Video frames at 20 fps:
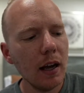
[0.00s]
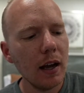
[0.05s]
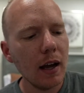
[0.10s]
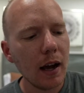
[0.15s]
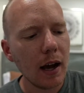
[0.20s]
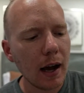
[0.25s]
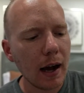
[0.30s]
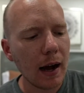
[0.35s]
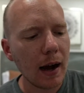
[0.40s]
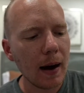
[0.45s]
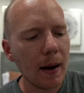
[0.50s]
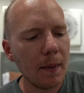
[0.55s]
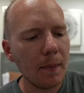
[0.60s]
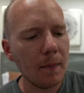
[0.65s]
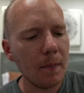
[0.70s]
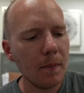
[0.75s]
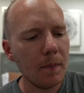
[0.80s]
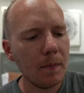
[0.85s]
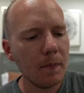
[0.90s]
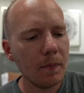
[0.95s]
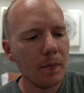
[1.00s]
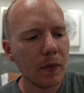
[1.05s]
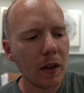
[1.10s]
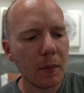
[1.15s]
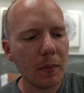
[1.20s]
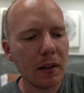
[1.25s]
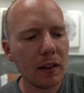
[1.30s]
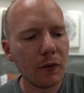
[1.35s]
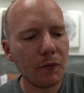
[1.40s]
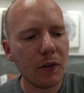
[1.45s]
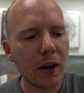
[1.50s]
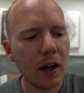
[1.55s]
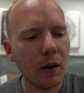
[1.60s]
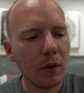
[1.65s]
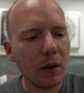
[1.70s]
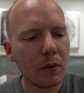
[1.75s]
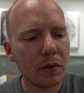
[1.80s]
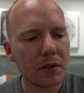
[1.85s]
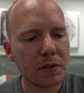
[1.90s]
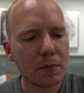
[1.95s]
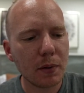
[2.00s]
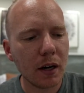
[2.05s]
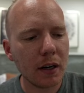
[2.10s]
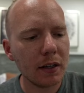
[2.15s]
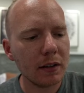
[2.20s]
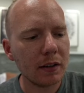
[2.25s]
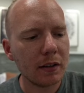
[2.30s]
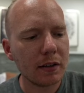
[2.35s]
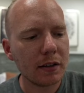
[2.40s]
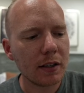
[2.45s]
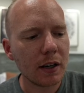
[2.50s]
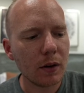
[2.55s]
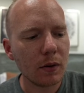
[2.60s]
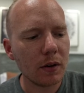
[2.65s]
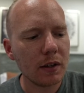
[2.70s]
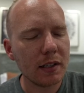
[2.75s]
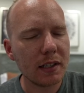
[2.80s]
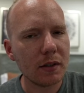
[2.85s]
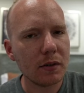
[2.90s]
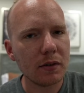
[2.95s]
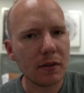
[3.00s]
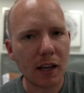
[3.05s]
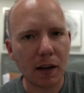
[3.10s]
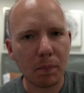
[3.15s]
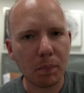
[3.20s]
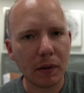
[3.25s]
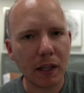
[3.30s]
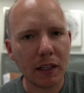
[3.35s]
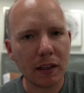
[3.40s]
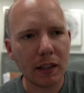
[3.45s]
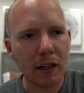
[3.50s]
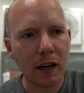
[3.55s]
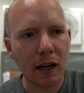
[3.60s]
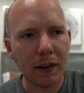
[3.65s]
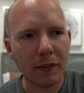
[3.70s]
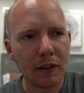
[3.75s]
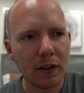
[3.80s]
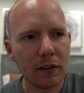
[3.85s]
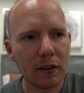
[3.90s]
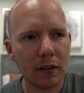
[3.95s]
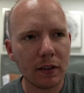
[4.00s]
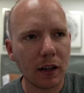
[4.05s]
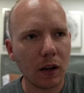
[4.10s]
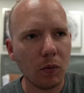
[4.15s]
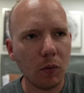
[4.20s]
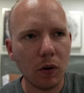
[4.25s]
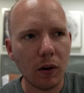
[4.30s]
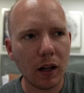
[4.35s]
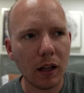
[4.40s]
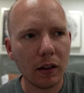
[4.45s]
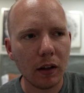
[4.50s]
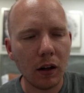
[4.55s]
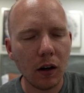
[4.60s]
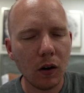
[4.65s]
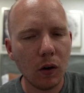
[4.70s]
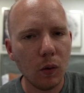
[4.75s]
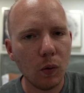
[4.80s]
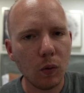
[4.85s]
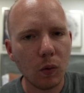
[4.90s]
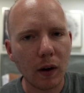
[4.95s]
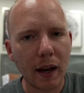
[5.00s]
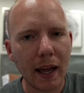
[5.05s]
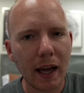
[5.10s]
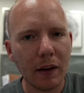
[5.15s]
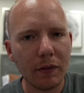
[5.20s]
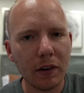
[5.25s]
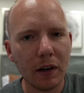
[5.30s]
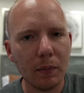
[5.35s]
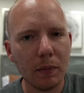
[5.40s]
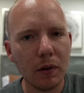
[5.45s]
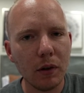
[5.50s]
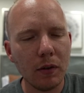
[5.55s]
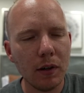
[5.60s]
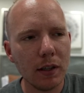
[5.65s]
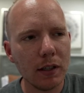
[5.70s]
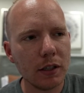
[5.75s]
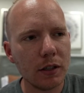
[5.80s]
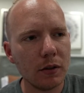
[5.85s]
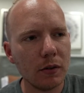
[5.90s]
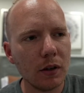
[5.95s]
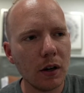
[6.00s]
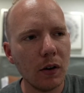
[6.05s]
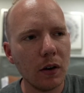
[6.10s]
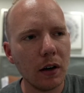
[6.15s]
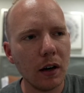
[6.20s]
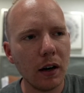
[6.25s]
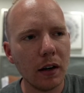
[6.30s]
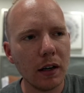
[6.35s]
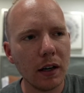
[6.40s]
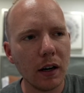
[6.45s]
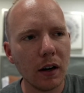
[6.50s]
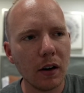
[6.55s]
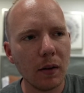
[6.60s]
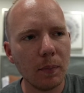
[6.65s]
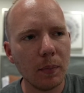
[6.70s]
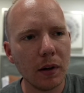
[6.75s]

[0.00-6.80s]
I mean, the fact we responded to steroids, it was like blatantly obvious. It's like, well, hello, we have an immune issue going on here.